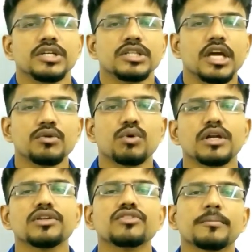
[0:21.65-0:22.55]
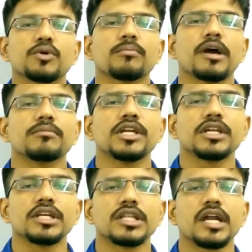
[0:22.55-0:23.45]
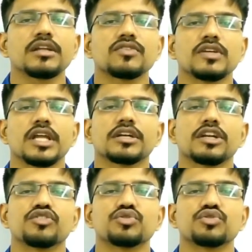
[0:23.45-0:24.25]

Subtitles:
Then what is the probability that a selected